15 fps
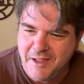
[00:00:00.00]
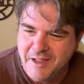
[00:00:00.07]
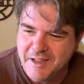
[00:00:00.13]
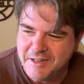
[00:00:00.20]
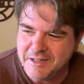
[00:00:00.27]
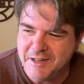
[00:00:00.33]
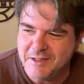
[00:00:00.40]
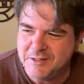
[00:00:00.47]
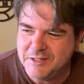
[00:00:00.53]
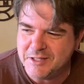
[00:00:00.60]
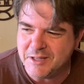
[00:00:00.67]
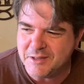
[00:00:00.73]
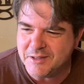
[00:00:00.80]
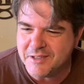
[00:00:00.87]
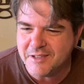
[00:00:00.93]
do
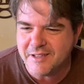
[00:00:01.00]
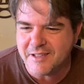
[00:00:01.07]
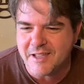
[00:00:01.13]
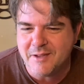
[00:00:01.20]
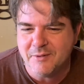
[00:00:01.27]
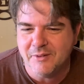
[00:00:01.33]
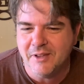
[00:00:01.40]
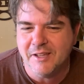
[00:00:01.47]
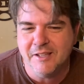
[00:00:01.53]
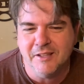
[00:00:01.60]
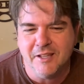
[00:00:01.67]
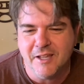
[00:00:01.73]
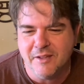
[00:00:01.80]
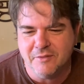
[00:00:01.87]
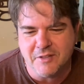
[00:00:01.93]
to you. He
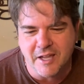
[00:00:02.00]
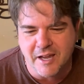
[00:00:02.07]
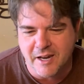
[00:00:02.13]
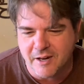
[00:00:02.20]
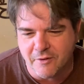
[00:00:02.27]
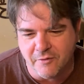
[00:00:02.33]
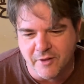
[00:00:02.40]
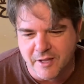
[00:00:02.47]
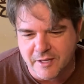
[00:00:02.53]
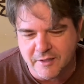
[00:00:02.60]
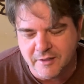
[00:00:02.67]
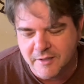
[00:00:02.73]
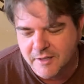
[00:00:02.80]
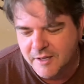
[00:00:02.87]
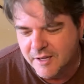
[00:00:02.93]
loved to aggravate.
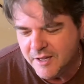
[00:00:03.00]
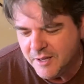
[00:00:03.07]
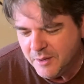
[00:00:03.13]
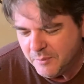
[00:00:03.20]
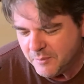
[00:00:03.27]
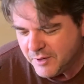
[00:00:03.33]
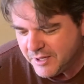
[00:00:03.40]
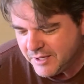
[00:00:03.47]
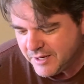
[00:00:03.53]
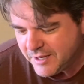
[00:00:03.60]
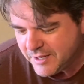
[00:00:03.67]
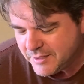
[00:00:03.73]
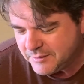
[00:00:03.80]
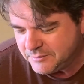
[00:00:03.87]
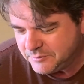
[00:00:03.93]

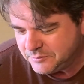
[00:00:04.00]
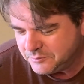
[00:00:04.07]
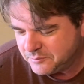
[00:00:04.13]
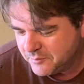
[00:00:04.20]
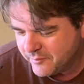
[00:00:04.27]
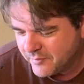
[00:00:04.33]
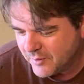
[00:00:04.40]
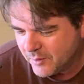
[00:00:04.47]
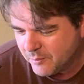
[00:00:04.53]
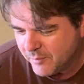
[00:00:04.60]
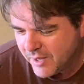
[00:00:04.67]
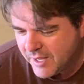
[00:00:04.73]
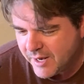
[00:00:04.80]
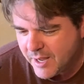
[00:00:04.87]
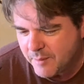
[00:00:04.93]
But
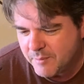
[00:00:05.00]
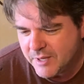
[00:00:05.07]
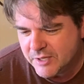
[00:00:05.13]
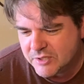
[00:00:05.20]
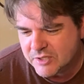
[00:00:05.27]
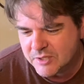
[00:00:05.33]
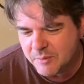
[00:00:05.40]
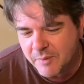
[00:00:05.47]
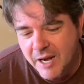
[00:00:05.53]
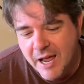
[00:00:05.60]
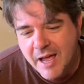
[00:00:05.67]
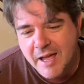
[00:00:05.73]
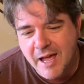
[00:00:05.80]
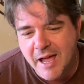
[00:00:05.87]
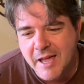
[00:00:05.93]
man, I miss him, and
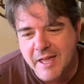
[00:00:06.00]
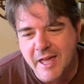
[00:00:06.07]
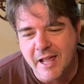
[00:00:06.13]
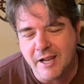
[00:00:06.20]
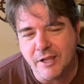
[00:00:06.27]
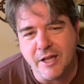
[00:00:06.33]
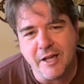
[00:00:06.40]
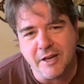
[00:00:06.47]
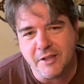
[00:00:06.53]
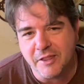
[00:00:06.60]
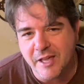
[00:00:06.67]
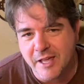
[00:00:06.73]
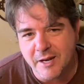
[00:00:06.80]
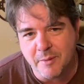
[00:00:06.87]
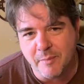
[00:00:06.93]
I got a lot of
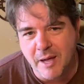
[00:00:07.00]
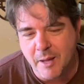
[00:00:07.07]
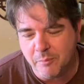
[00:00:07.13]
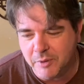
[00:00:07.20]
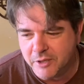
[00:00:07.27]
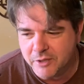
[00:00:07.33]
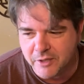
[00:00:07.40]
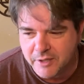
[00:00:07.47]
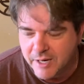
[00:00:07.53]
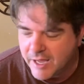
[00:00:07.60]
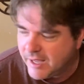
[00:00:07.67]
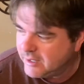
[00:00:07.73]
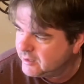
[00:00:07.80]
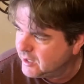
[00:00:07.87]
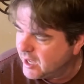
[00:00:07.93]
that in my blood.
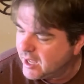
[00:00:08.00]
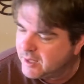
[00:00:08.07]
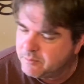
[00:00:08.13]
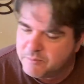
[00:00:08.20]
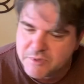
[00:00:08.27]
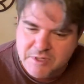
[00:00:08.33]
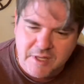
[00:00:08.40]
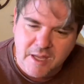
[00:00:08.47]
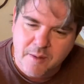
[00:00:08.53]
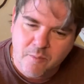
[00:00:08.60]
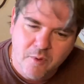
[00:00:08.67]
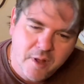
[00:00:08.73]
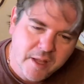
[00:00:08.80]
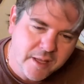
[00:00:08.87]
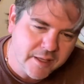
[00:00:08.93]
I'm the same
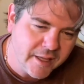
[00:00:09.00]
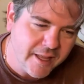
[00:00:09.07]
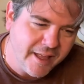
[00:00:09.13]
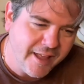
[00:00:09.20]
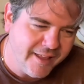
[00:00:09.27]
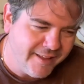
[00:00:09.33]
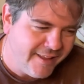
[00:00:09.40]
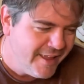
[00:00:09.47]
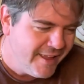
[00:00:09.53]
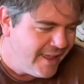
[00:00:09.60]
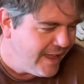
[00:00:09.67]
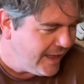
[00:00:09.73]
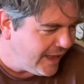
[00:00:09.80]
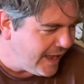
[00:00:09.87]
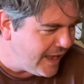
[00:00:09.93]
way. I
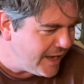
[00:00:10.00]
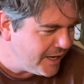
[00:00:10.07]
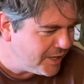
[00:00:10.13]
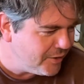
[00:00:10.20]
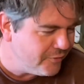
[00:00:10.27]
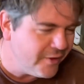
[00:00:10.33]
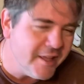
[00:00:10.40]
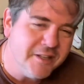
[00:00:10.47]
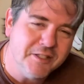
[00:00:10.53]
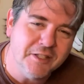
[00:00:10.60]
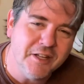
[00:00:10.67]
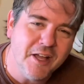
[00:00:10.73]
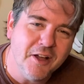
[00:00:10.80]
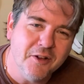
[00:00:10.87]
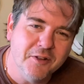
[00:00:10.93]
aggravate the
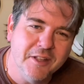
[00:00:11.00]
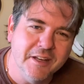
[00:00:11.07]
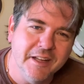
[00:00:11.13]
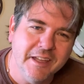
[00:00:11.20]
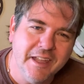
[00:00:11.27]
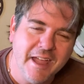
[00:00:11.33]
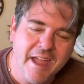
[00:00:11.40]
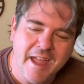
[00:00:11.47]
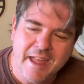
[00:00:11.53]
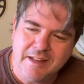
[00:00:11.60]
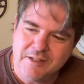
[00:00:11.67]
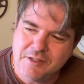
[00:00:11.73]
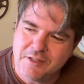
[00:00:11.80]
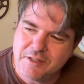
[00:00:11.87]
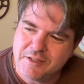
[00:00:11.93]
dog and the cat.
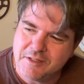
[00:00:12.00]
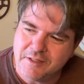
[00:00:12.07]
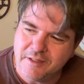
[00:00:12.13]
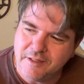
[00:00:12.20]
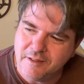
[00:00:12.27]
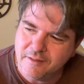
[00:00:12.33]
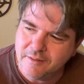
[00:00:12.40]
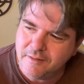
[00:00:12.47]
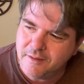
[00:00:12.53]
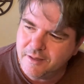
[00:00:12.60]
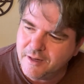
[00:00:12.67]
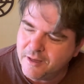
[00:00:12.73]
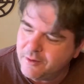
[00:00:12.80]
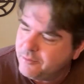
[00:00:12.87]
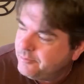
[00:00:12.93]
Just you
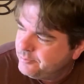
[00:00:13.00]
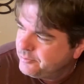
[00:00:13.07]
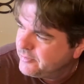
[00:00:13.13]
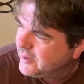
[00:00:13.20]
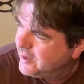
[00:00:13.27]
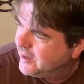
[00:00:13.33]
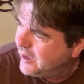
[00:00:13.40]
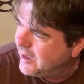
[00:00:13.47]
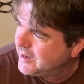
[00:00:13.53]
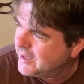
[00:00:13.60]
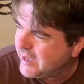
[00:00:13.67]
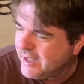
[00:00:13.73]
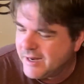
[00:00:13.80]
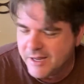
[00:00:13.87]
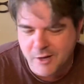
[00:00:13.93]
know, I
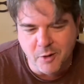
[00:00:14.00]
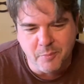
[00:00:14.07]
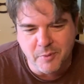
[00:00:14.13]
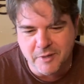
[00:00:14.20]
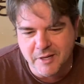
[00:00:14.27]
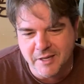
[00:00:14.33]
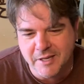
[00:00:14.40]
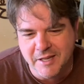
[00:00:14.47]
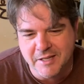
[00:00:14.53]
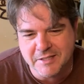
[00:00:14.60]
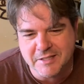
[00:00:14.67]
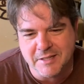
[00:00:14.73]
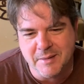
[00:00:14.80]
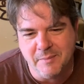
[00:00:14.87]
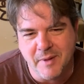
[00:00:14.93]
can't help it.
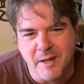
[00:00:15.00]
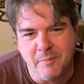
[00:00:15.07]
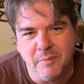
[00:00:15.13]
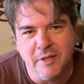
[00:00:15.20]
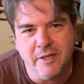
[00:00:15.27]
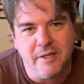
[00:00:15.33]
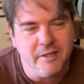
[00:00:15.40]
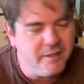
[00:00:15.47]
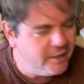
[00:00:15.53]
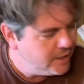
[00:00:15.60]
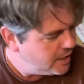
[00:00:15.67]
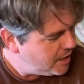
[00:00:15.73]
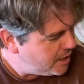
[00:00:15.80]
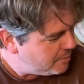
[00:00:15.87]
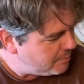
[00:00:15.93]
It's in my blood.
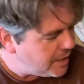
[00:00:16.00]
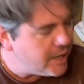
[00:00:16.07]
Matter